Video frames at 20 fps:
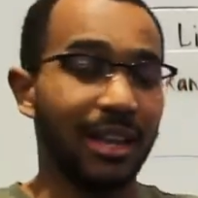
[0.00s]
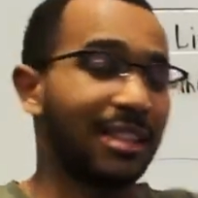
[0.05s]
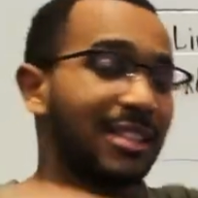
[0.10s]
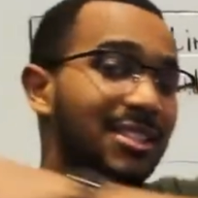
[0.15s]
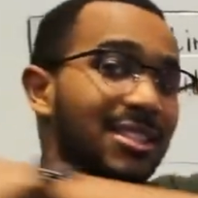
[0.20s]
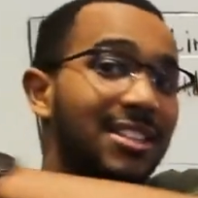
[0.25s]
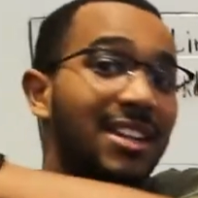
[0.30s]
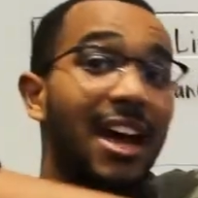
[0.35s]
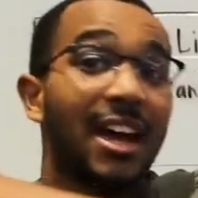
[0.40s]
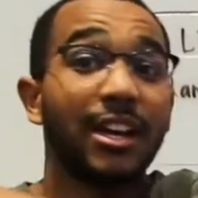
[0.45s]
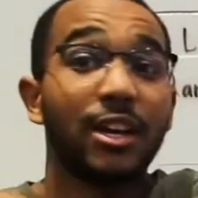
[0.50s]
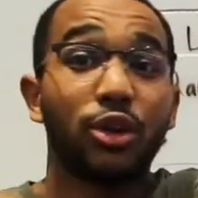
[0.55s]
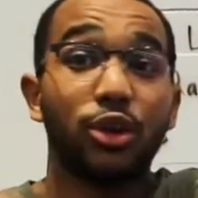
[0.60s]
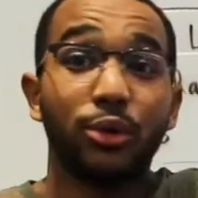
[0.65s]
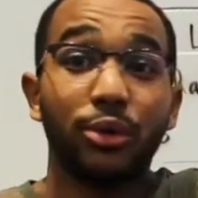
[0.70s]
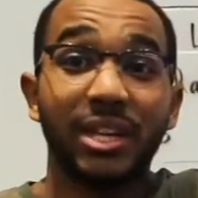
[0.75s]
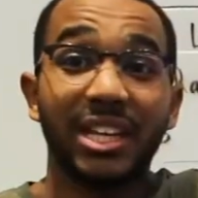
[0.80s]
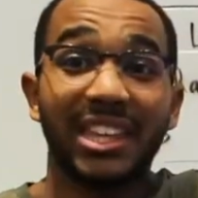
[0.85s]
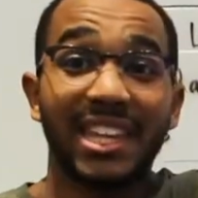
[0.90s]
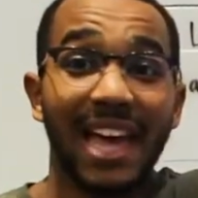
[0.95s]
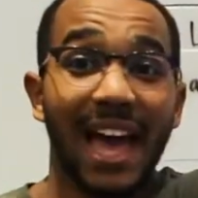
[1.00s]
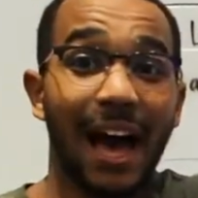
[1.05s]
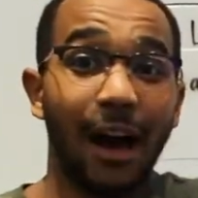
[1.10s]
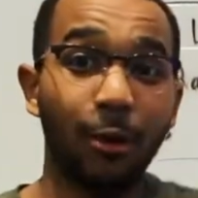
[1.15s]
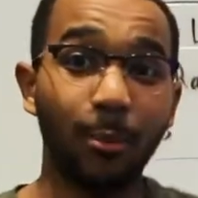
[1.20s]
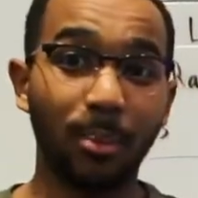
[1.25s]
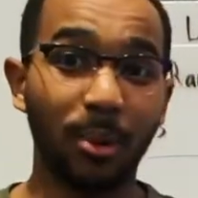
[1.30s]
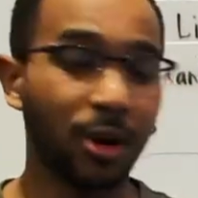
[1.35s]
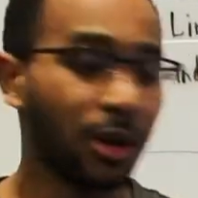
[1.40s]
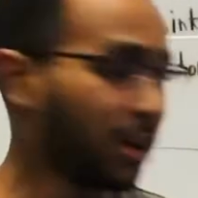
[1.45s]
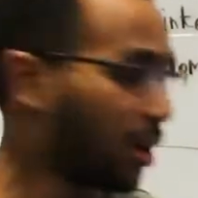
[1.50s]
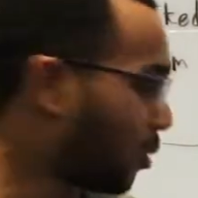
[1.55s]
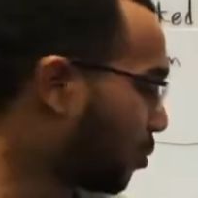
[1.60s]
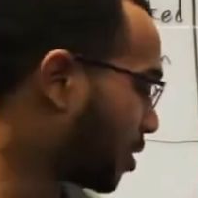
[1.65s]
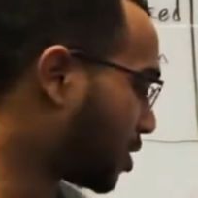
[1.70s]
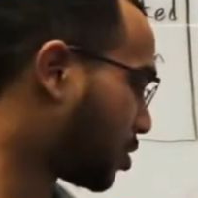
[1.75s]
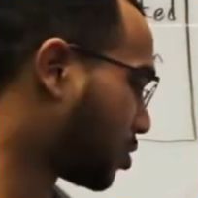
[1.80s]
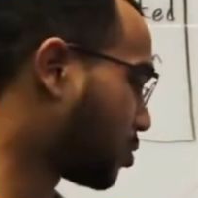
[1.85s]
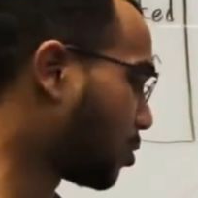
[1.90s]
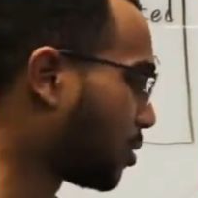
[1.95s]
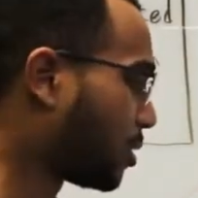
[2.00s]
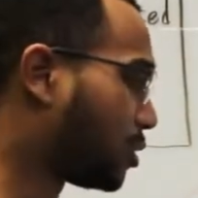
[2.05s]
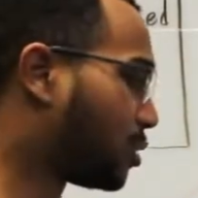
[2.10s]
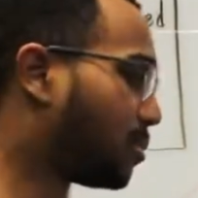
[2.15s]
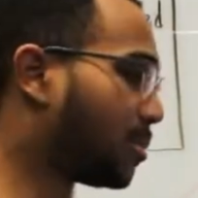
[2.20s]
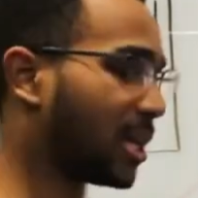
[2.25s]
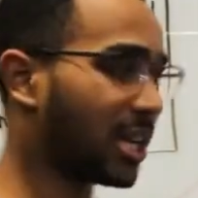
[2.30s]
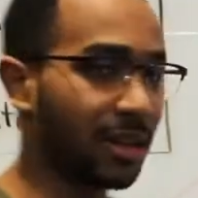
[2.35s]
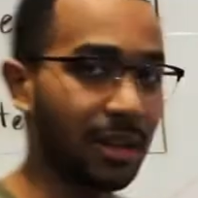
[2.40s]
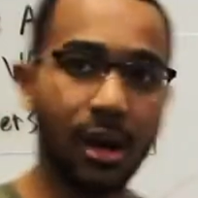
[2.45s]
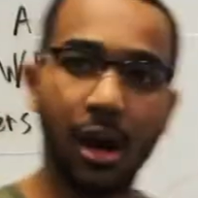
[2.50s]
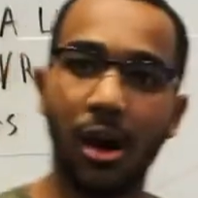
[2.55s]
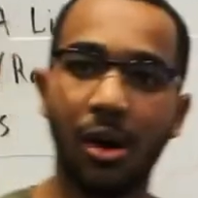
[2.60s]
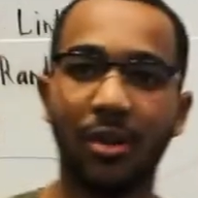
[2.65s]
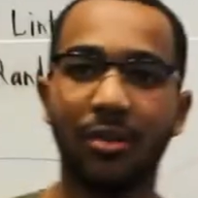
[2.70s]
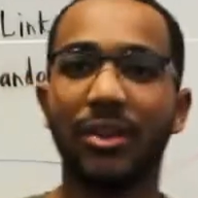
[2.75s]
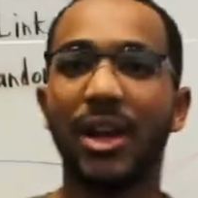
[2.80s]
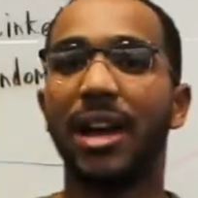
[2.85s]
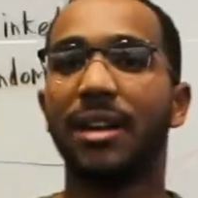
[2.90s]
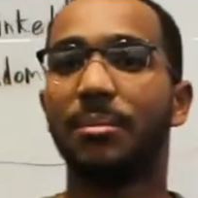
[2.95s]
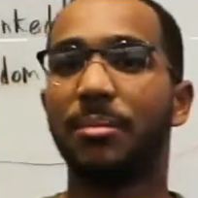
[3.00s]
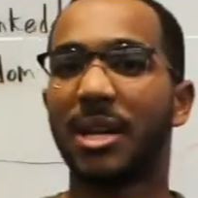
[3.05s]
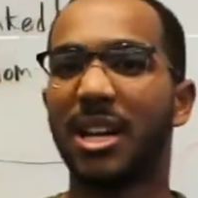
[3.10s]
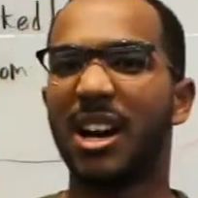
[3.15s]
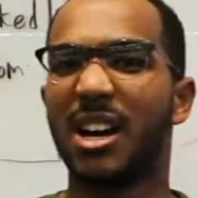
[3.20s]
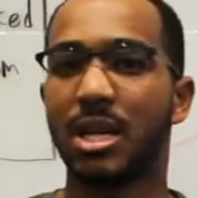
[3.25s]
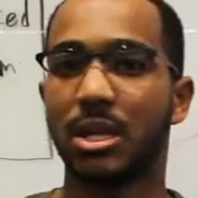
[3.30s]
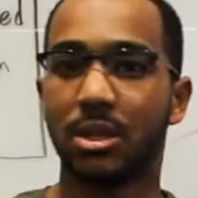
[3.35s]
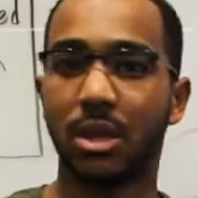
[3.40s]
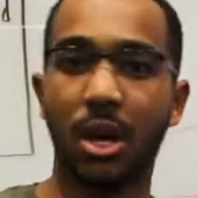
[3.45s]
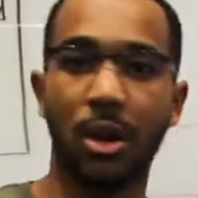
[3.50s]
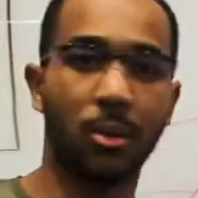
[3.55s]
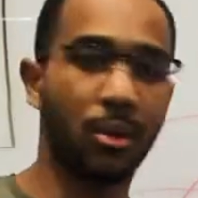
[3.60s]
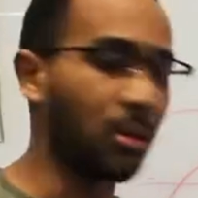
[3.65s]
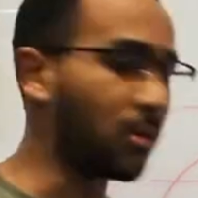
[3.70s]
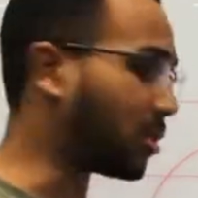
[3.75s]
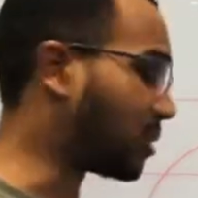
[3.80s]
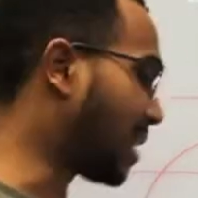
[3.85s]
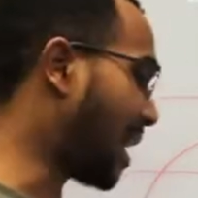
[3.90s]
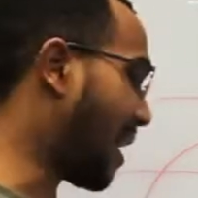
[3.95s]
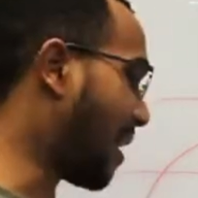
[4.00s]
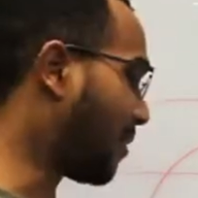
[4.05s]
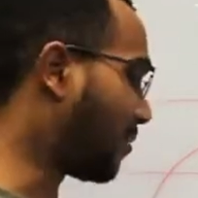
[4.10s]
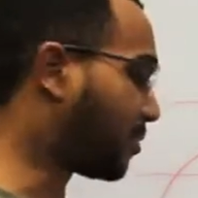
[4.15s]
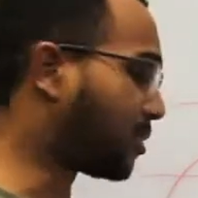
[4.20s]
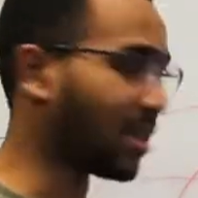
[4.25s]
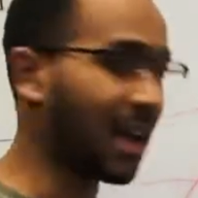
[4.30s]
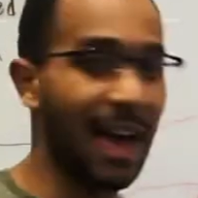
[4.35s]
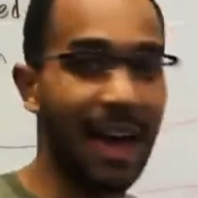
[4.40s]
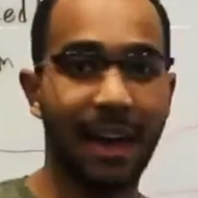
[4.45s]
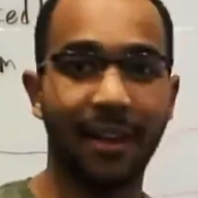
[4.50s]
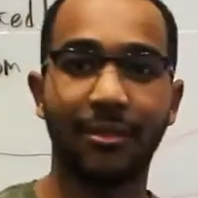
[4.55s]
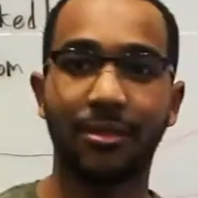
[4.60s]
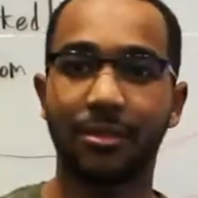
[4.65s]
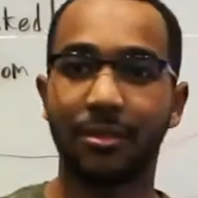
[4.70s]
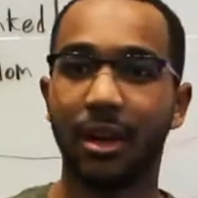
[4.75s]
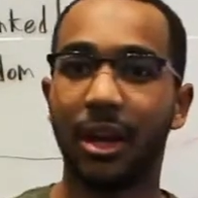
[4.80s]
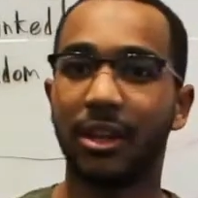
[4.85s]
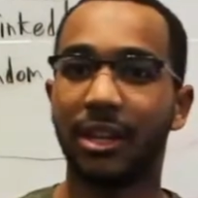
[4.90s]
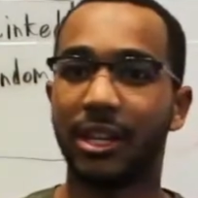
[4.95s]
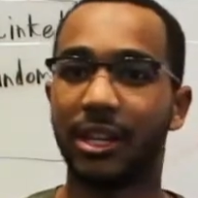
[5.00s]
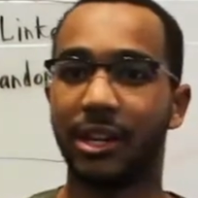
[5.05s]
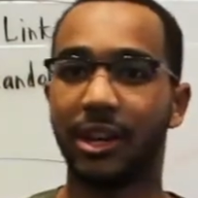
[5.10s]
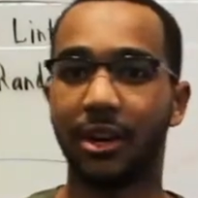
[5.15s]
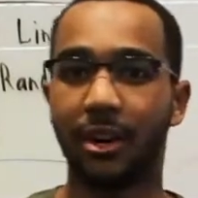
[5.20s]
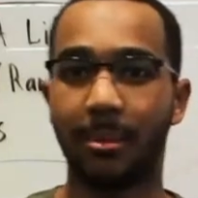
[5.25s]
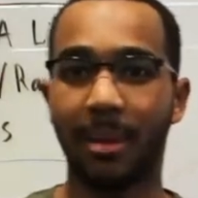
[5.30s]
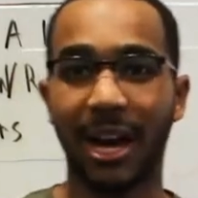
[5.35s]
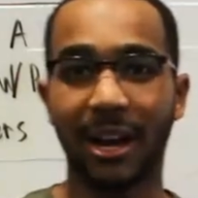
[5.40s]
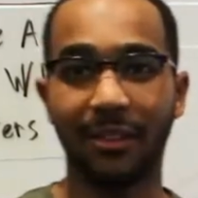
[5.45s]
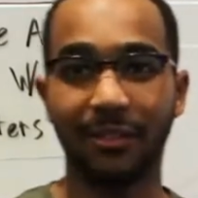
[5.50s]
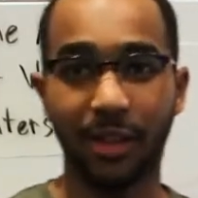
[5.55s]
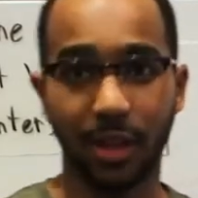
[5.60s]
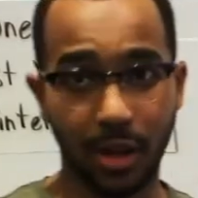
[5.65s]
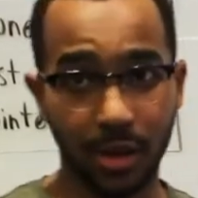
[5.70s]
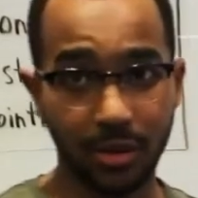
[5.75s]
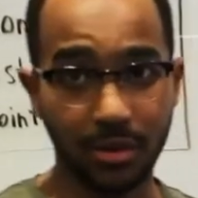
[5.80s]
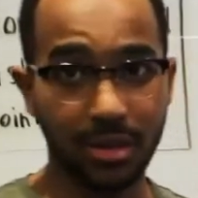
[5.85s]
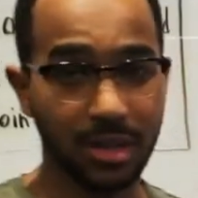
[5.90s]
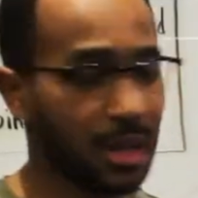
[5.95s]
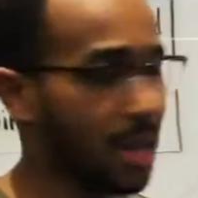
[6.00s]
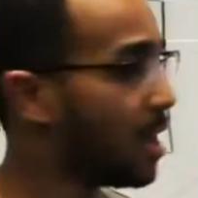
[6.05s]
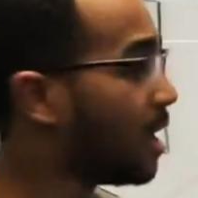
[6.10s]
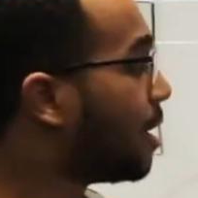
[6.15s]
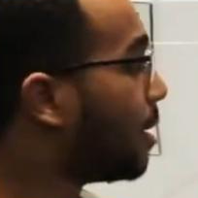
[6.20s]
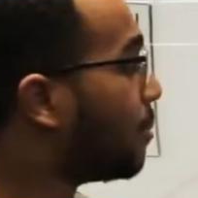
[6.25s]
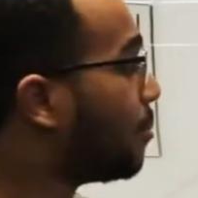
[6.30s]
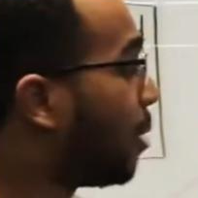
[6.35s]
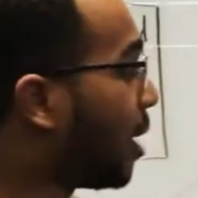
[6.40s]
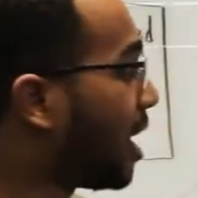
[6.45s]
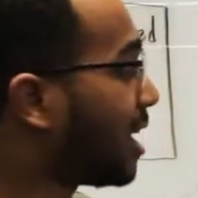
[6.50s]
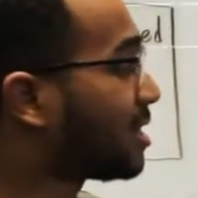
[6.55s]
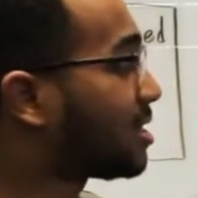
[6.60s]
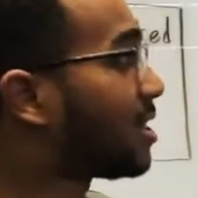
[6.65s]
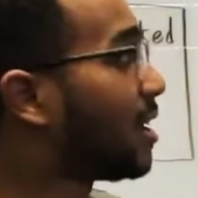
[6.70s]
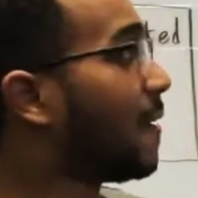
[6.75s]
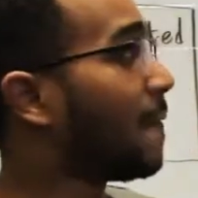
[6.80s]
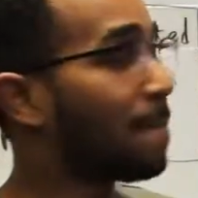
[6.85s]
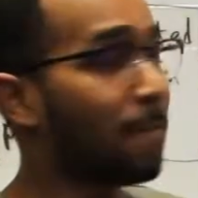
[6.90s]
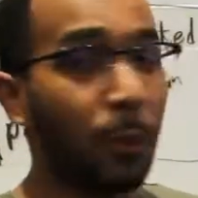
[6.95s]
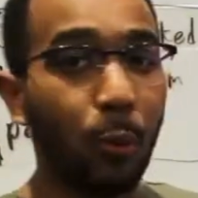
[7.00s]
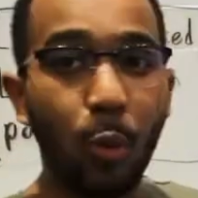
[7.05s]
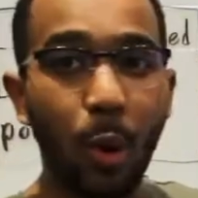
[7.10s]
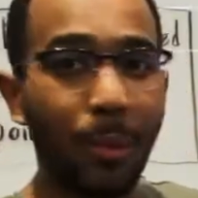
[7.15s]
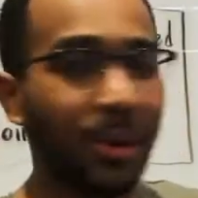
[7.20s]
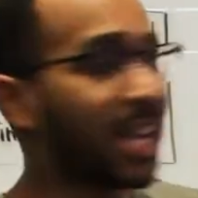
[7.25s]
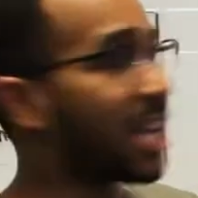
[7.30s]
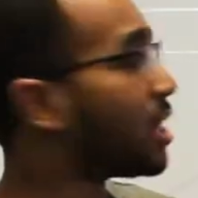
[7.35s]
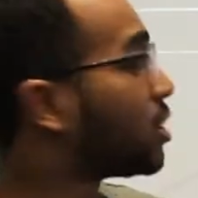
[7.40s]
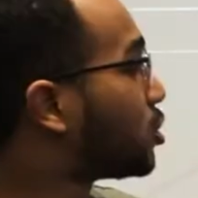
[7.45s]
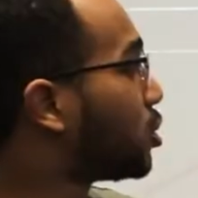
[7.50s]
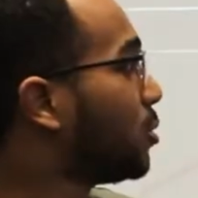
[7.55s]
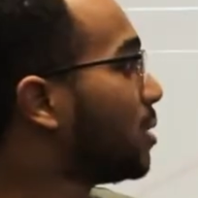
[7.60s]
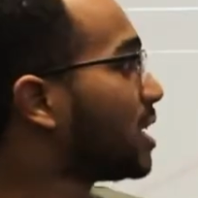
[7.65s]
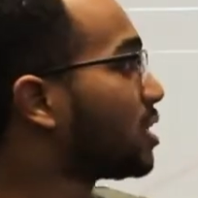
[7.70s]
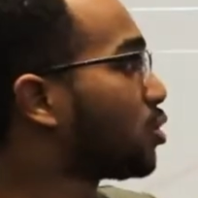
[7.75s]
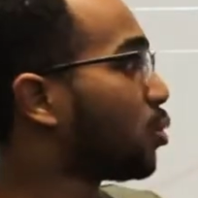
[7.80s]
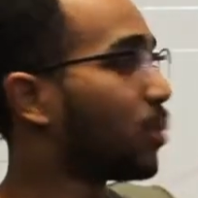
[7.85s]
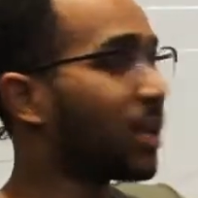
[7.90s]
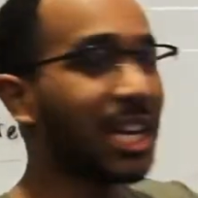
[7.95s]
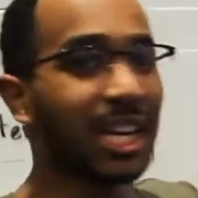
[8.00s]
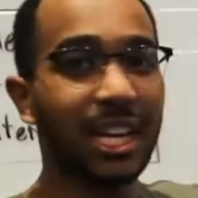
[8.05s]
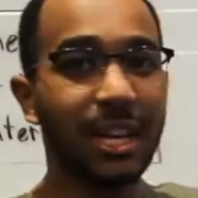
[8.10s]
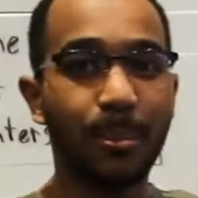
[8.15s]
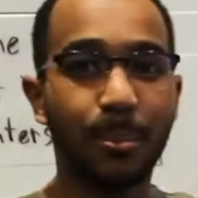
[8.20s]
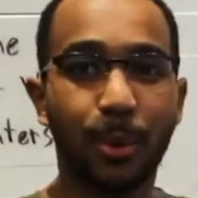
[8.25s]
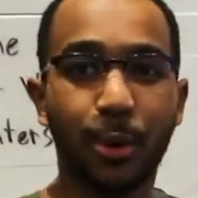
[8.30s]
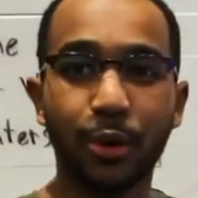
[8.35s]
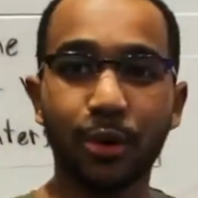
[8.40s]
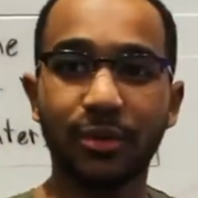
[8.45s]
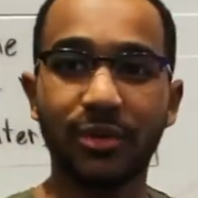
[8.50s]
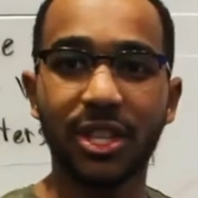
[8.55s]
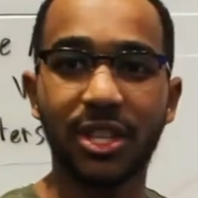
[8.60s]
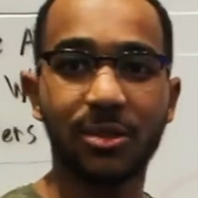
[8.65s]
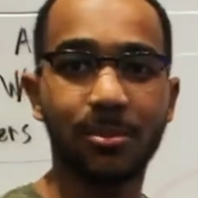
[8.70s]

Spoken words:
This is not including the output, which is going to be O of n because we're going to have a linear amount of clones. But what we can do is we can improve the